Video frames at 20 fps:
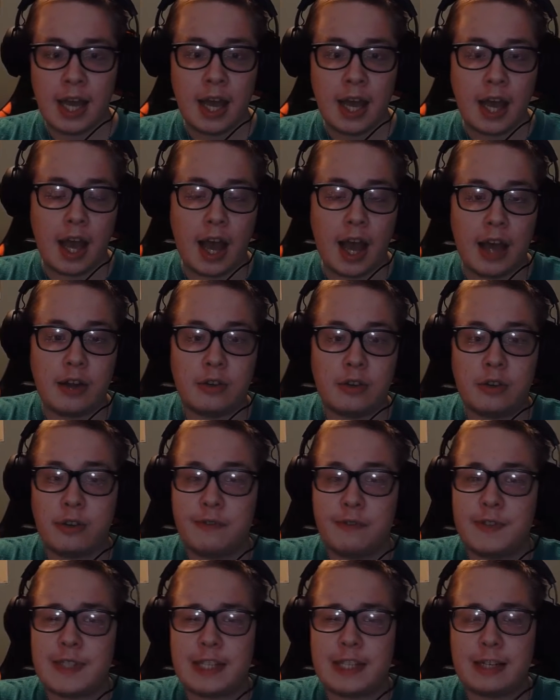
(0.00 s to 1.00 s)
I don't know
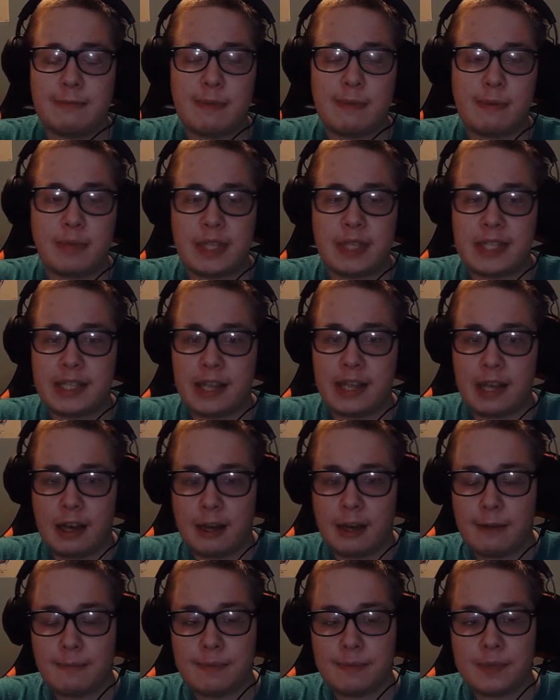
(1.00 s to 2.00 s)
if it's going to be able to stay
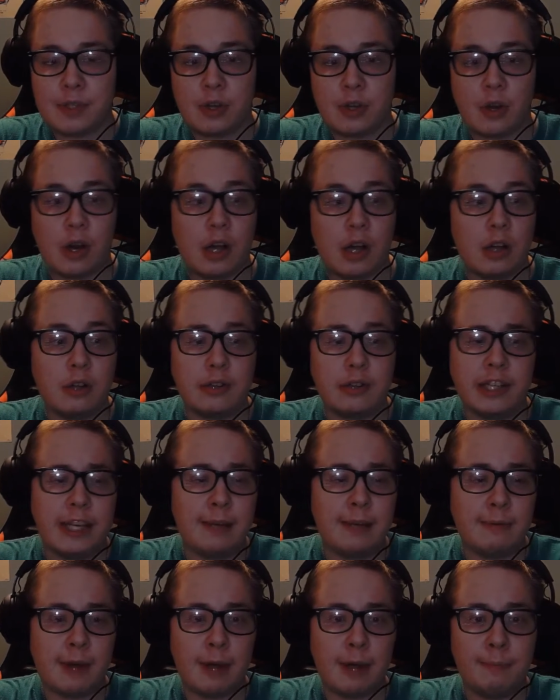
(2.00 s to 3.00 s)
up, so
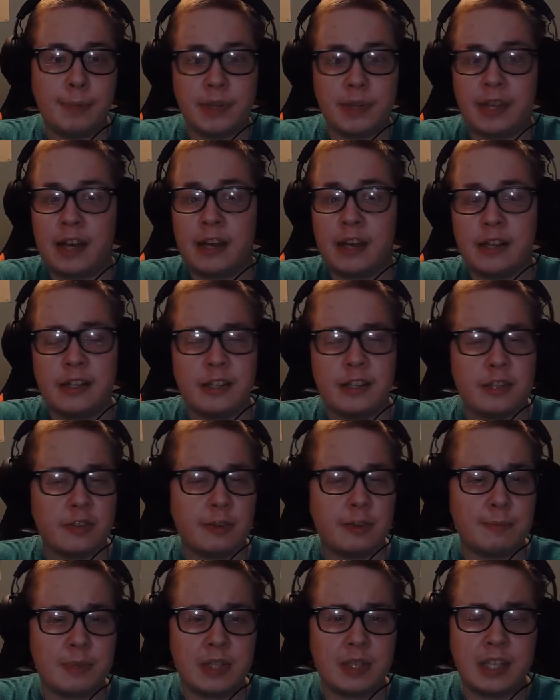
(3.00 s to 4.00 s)
I'll put that in the
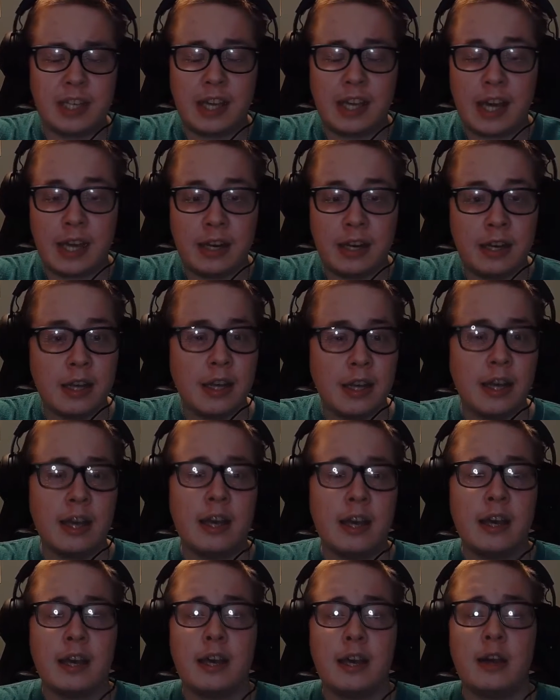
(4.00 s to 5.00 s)
description again.
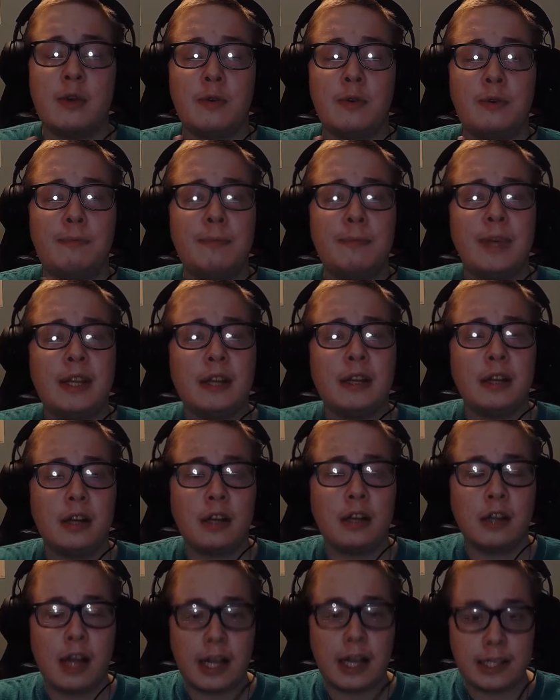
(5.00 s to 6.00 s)
It would mean a
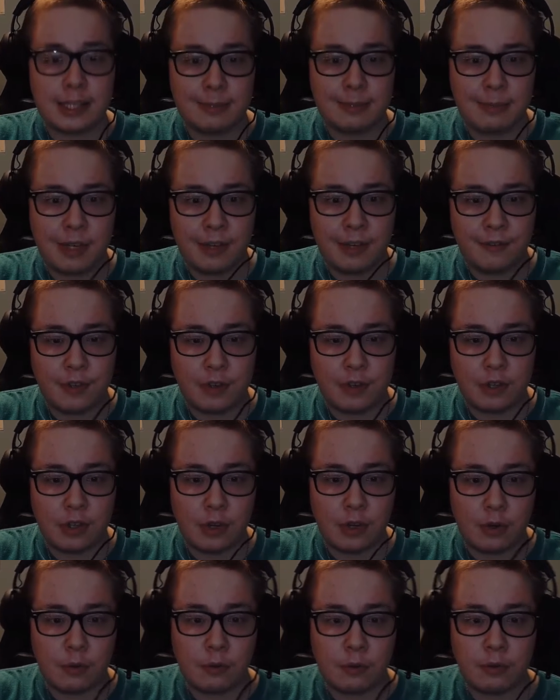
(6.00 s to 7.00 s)
lot to me if you could
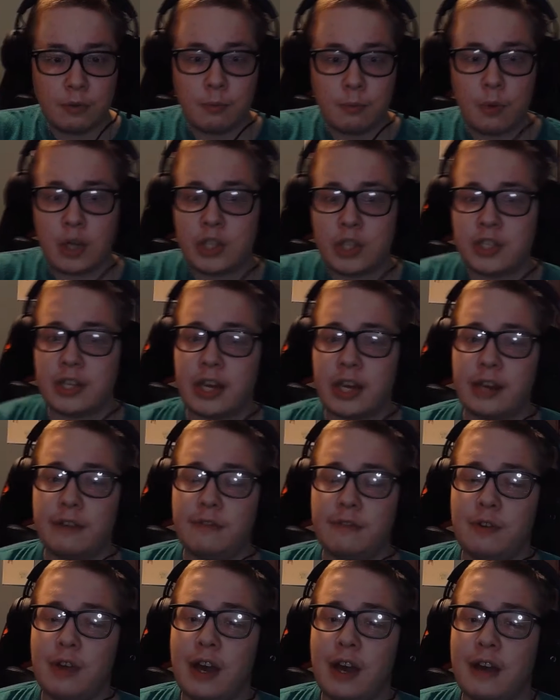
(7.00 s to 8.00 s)
go watch that
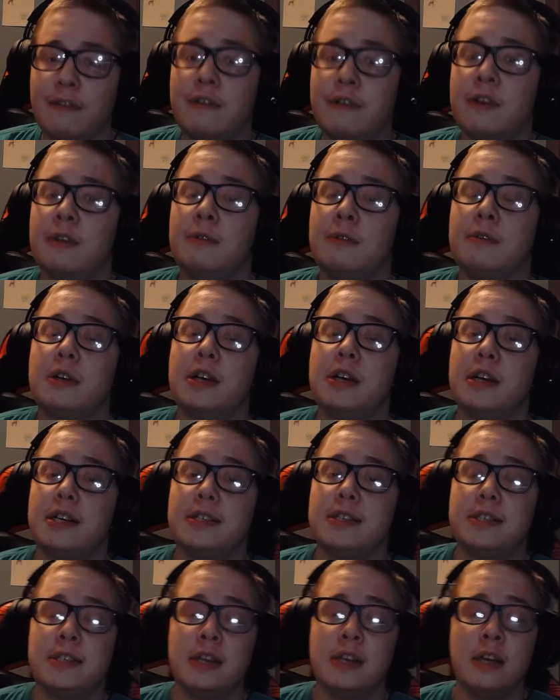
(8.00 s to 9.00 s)
if you haven't,
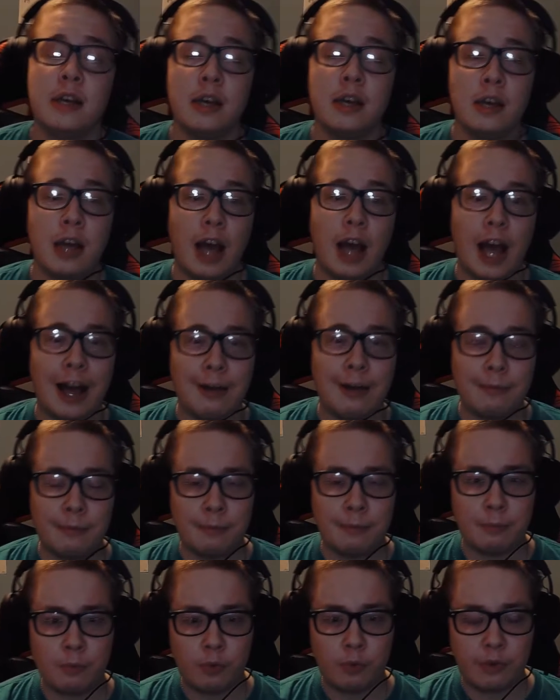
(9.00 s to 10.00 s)
because
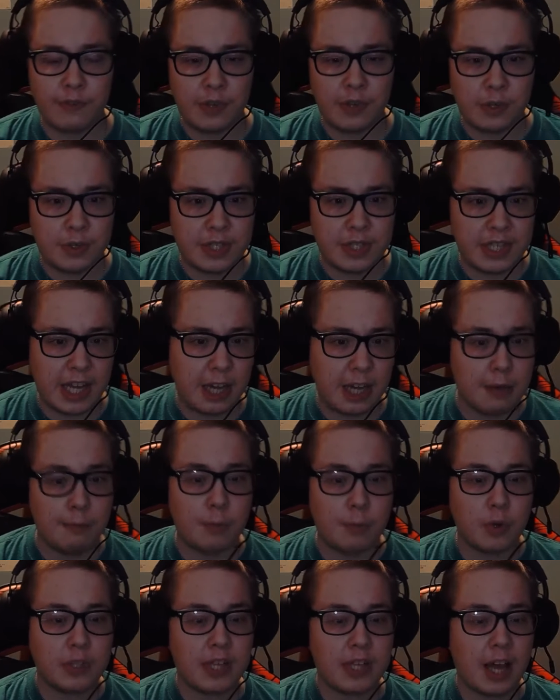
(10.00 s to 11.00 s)
album reviews take
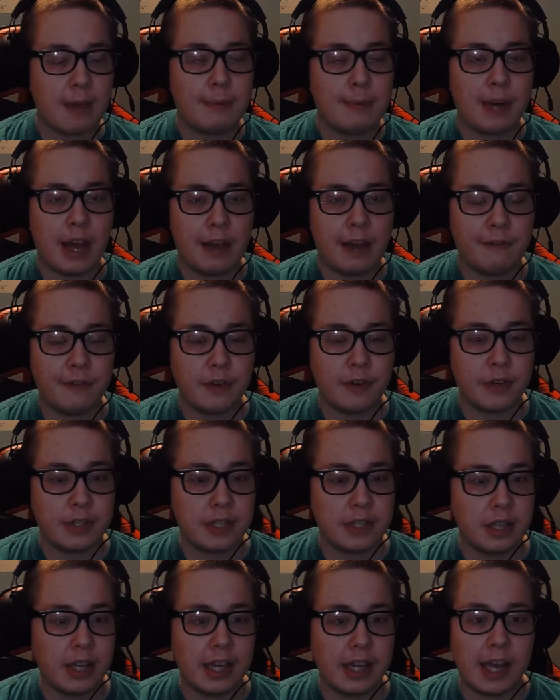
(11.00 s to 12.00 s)
more time and effort
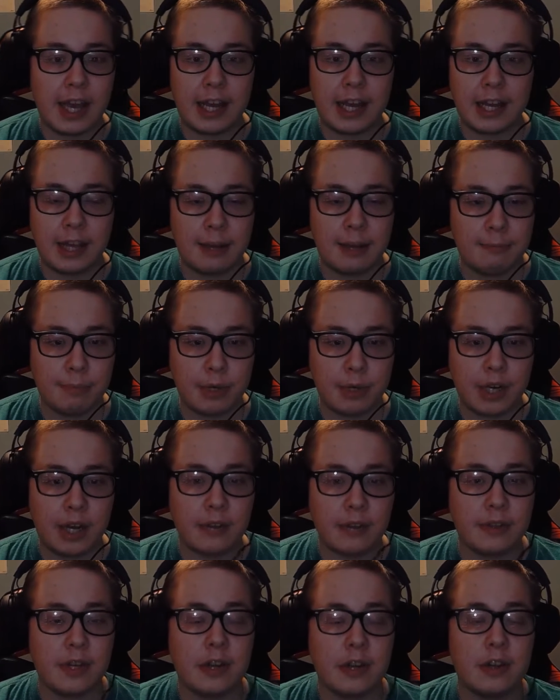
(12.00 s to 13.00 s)
to like edit and put
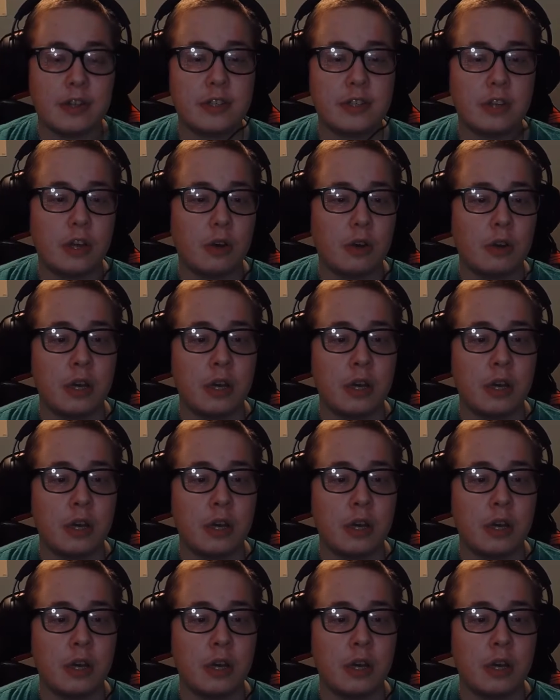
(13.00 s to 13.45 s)
out there, so